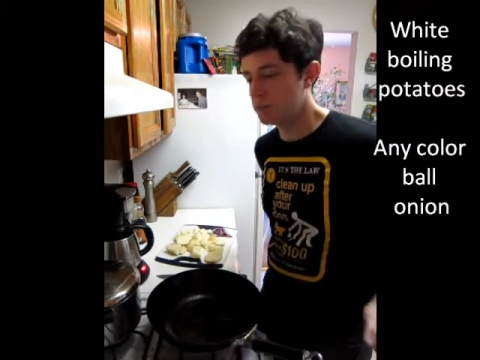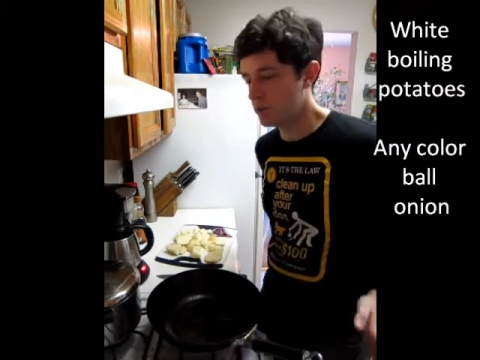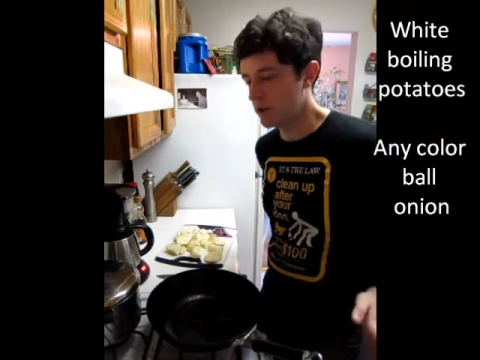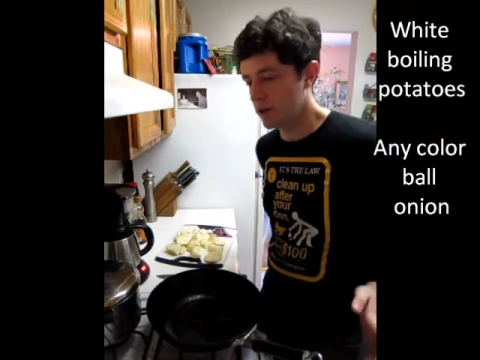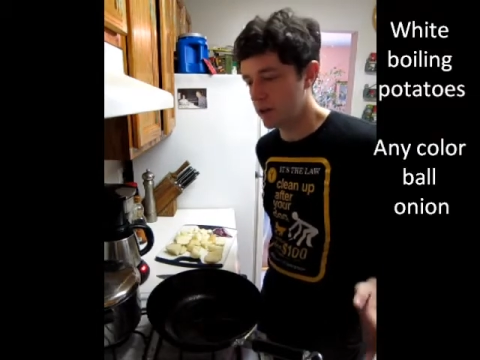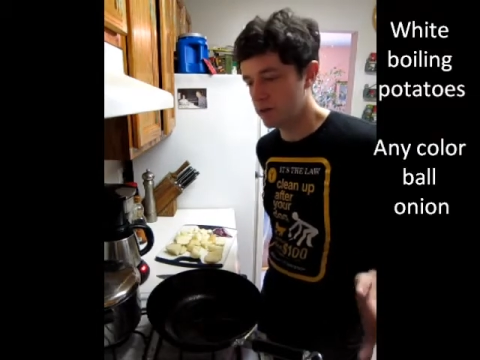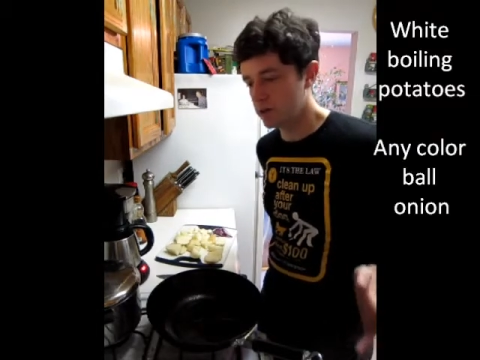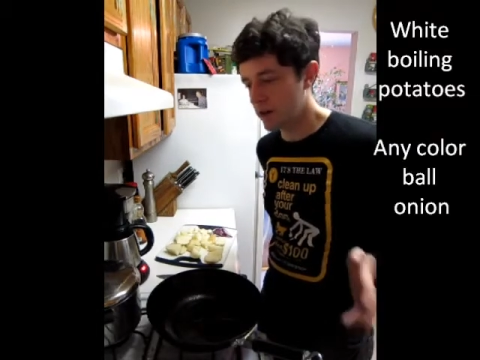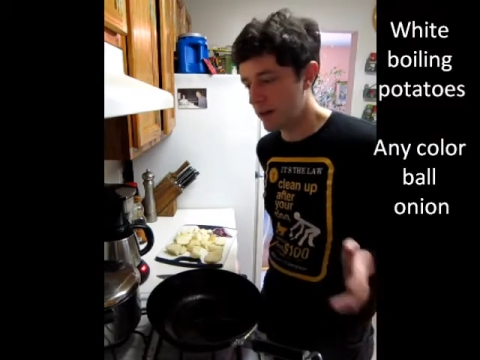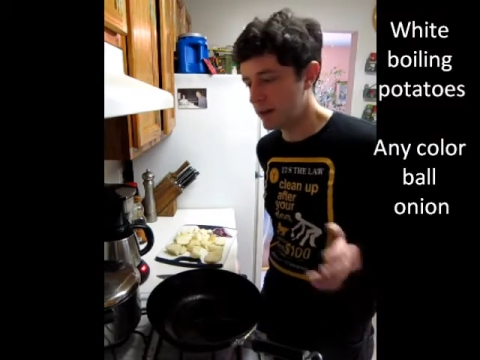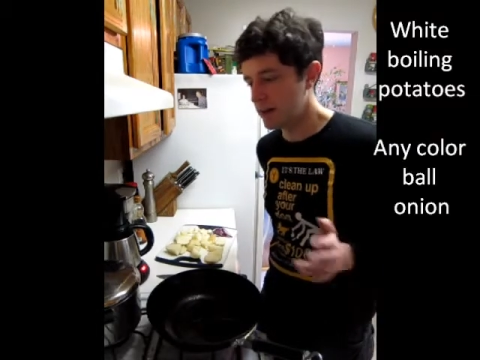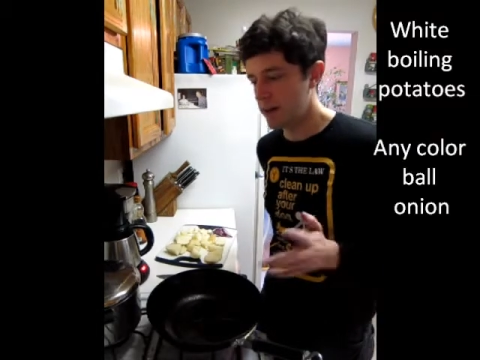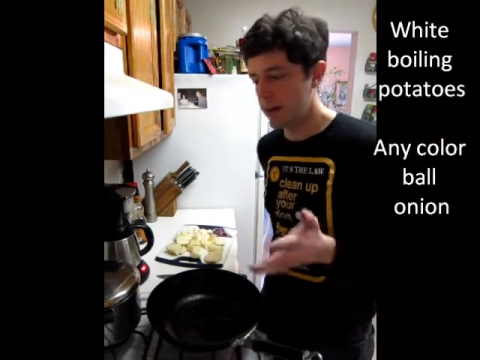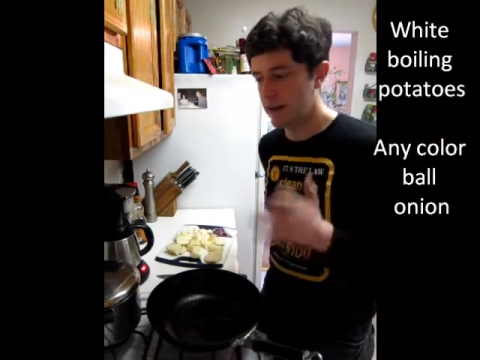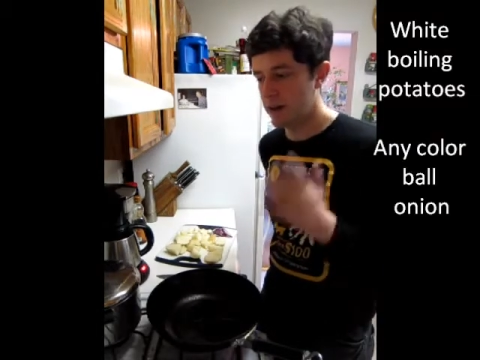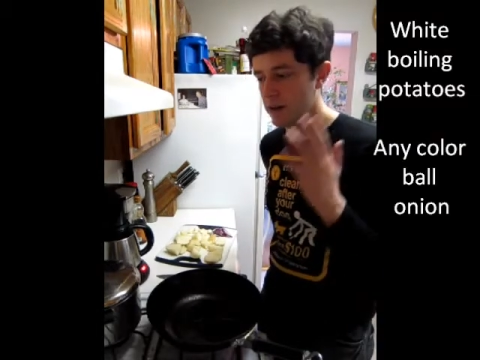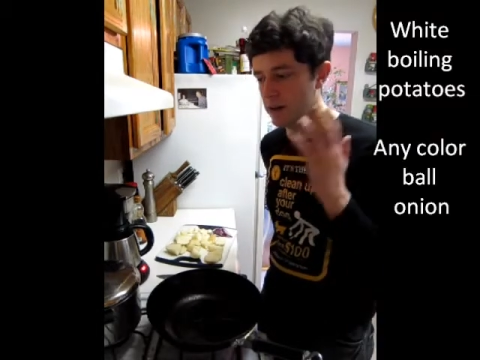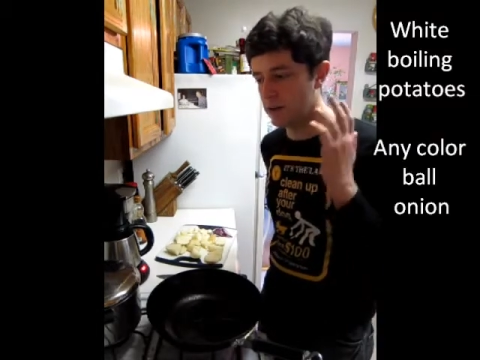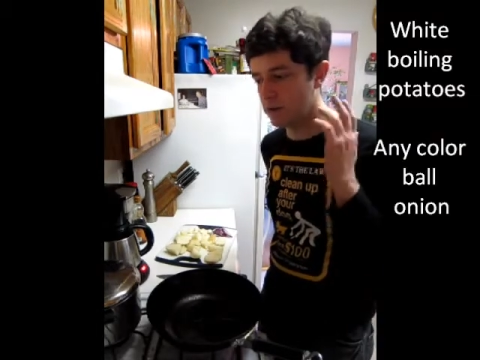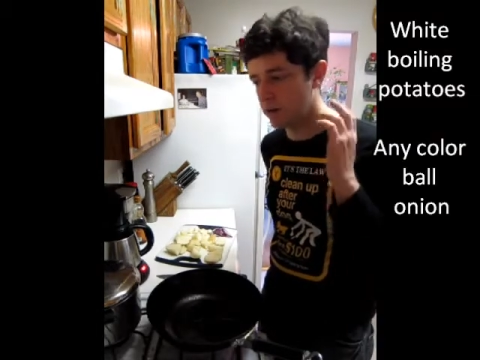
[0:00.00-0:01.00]
but right
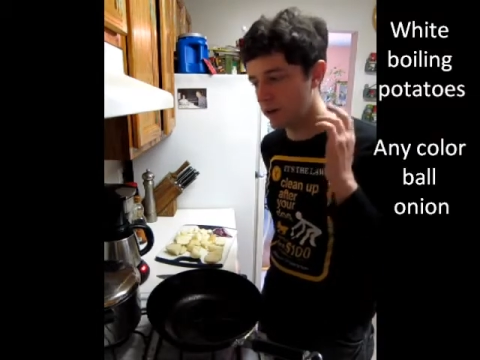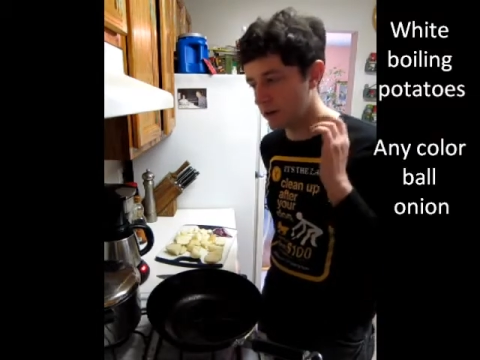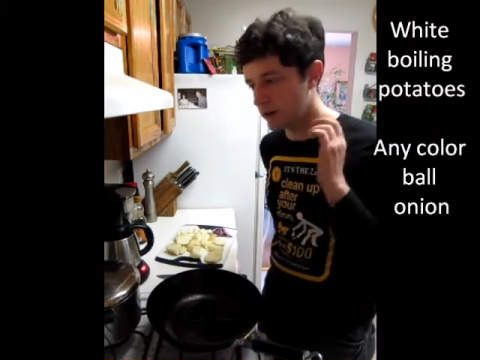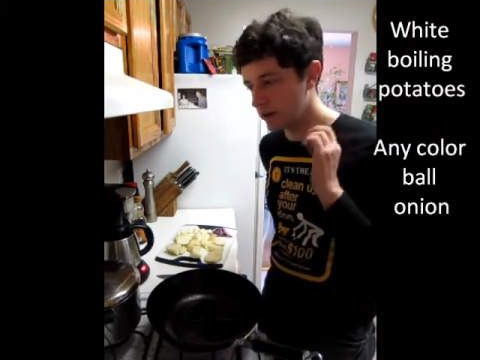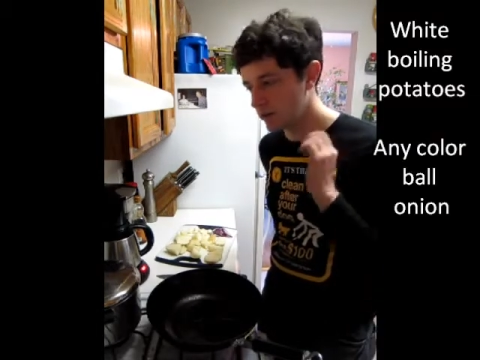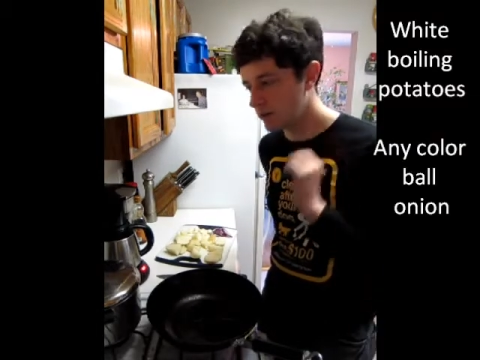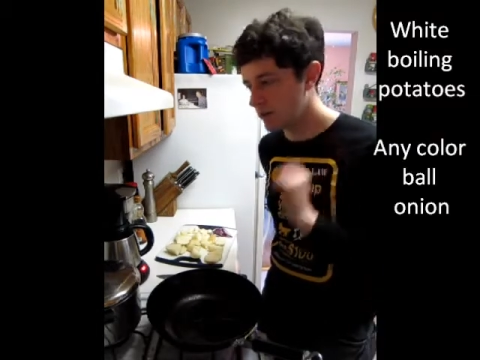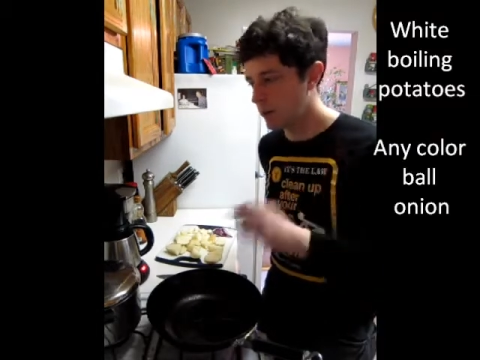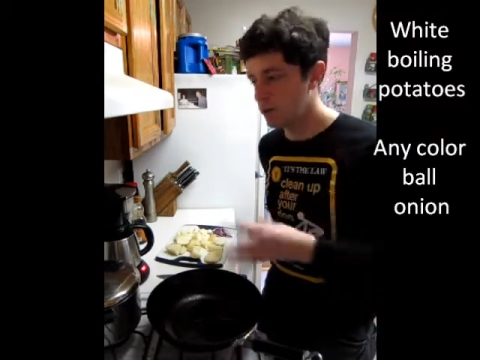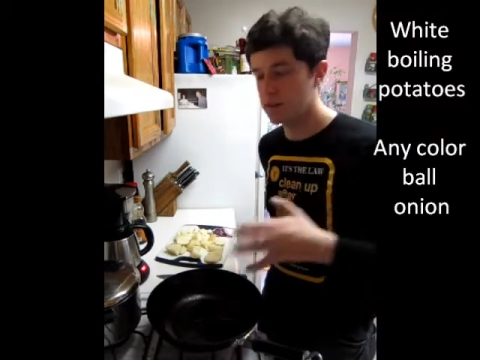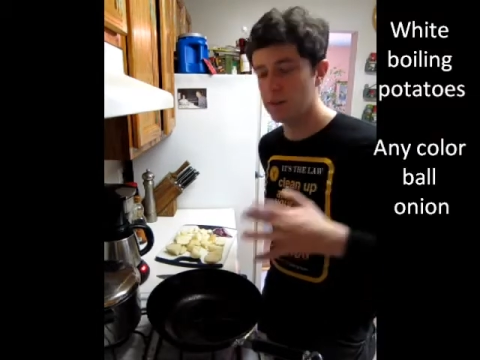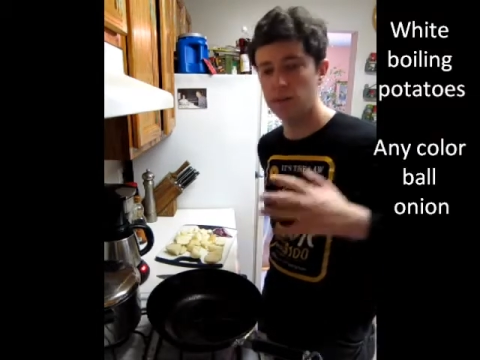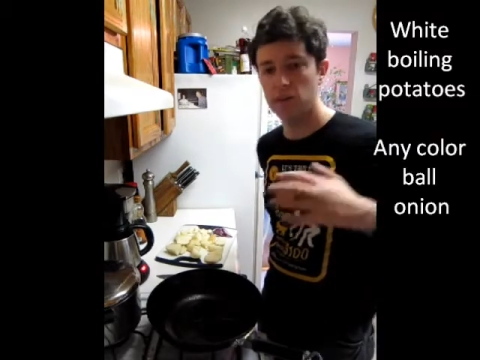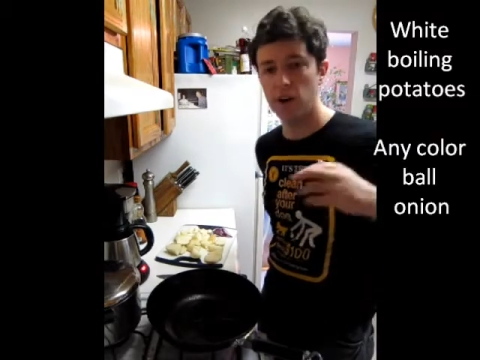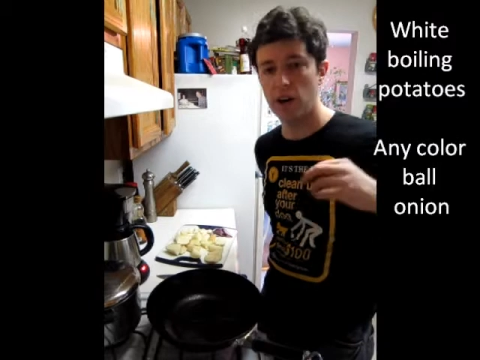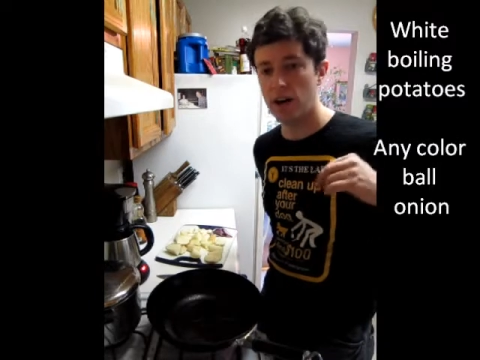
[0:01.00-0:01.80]
now we're going to start this